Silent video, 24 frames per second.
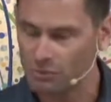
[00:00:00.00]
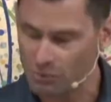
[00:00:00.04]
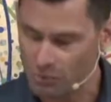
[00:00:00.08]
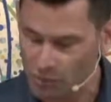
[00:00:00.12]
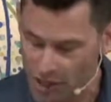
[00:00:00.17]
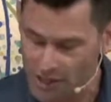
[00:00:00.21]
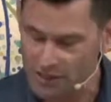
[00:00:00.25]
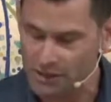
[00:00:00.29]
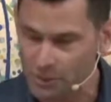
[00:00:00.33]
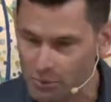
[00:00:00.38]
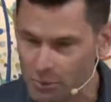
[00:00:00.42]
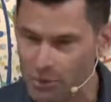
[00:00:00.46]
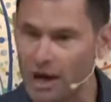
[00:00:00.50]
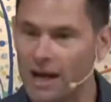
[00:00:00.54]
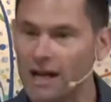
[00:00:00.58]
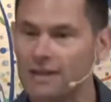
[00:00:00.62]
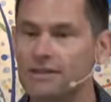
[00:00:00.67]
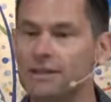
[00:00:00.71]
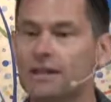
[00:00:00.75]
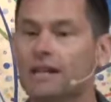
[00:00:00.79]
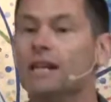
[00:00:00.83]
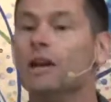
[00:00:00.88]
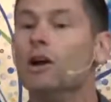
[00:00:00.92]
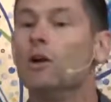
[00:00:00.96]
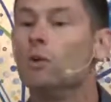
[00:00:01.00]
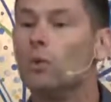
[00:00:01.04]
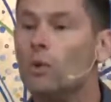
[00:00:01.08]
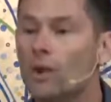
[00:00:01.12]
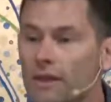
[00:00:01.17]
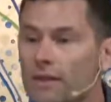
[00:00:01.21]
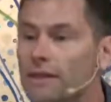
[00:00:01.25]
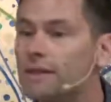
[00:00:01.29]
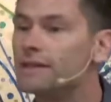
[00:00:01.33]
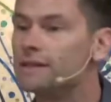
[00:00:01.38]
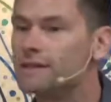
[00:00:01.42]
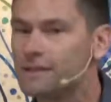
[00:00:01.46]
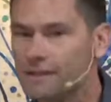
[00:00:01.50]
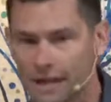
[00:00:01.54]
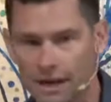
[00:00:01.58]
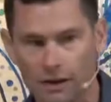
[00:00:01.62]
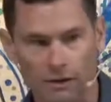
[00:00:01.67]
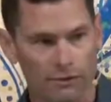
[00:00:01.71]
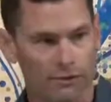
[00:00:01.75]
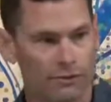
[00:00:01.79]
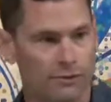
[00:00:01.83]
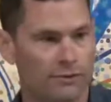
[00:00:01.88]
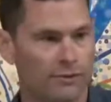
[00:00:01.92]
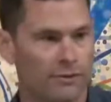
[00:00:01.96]
reciprocity with
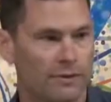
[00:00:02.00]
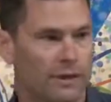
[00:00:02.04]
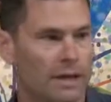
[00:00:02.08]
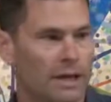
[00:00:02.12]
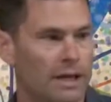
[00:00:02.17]
itself